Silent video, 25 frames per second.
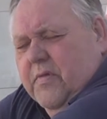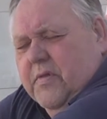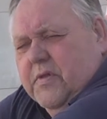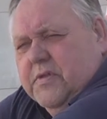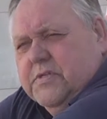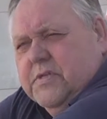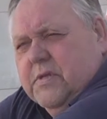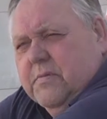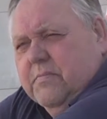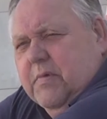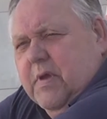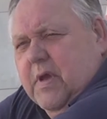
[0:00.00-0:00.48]
There's
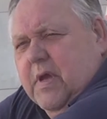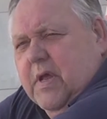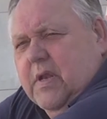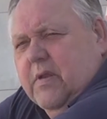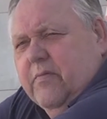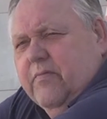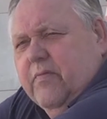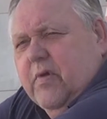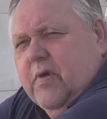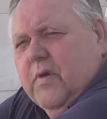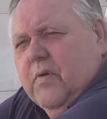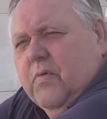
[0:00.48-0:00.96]
some kind
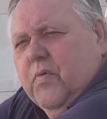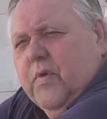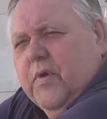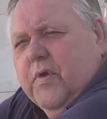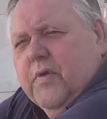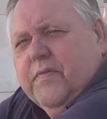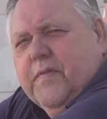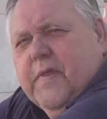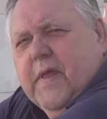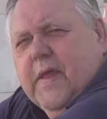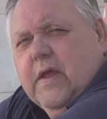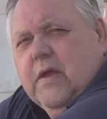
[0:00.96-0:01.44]
of a
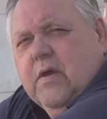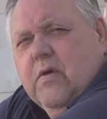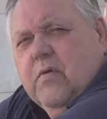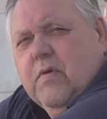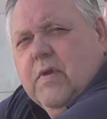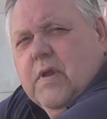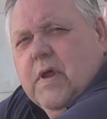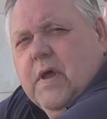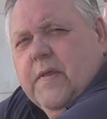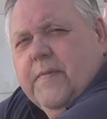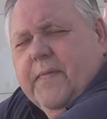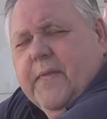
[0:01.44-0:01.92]
weird thing
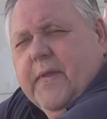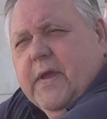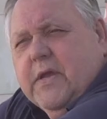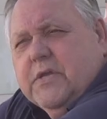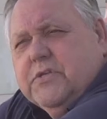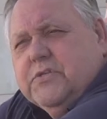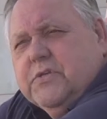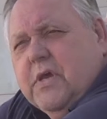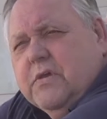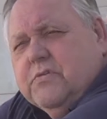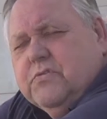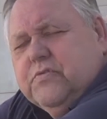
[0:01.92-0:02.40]
going on there.
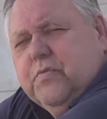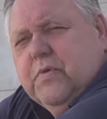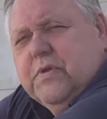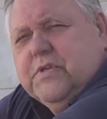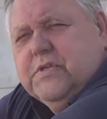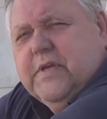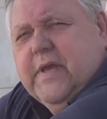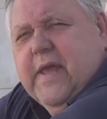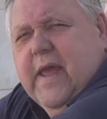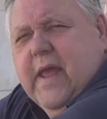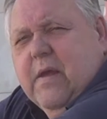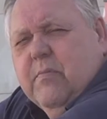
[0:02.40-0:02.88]
So I
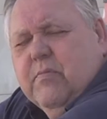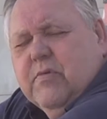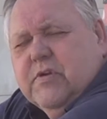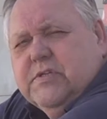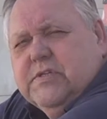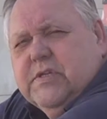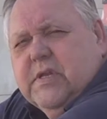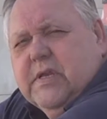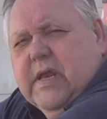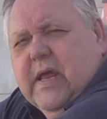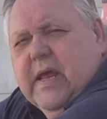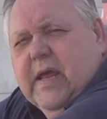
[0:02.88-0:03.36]
switched cameras
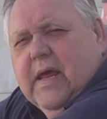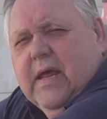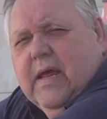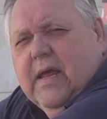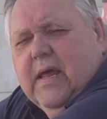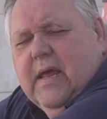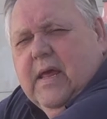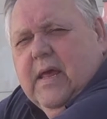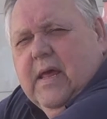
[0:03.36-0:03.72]
today.